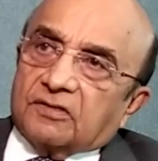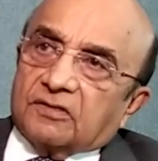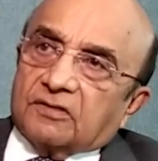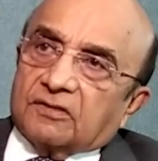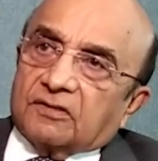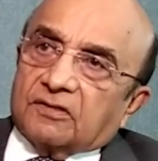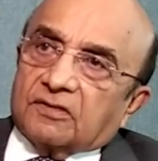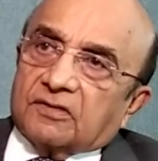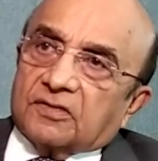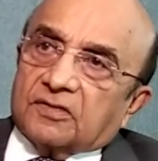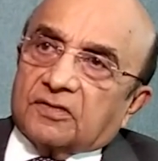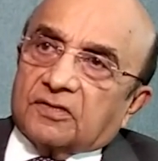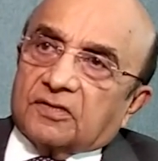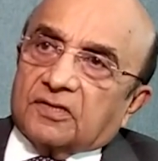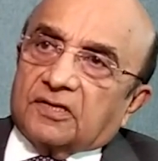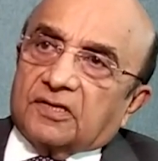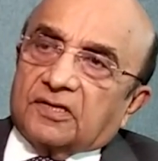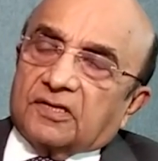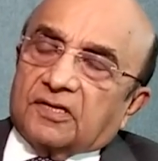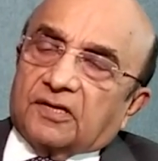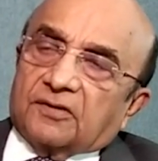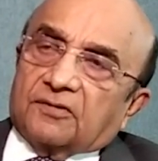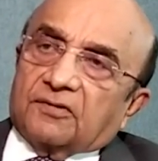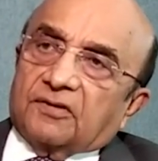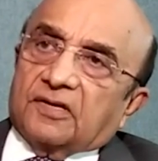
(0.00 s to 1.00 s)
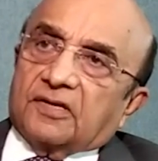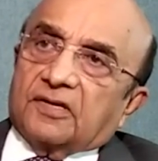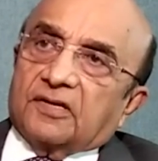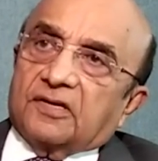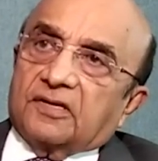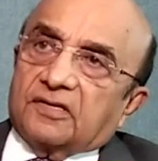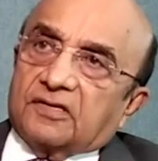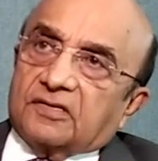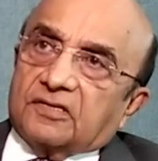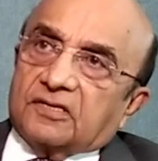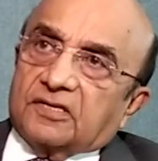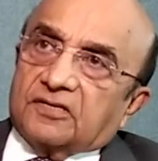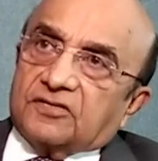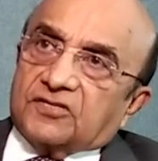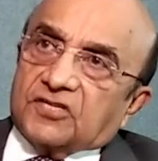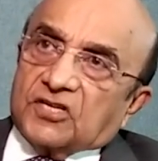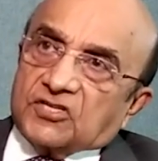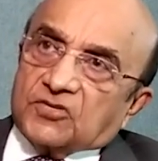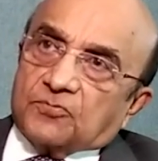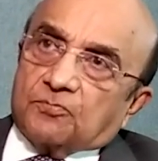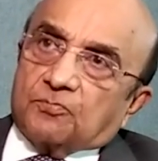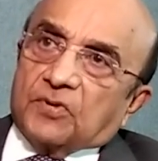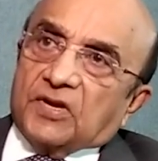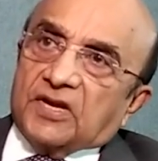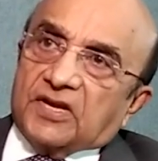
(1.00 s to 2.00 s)
at such
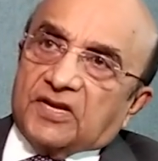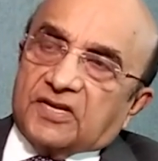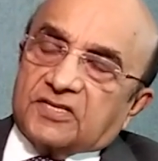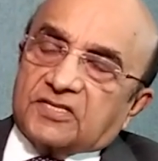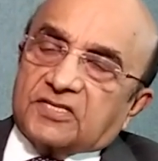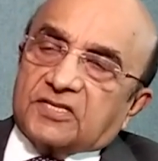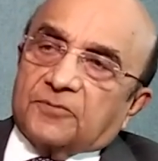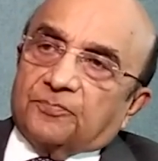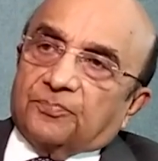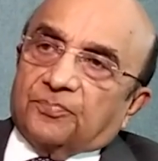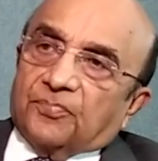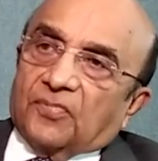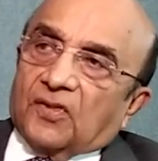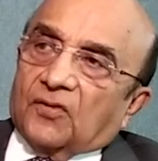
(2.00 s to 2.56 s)
a place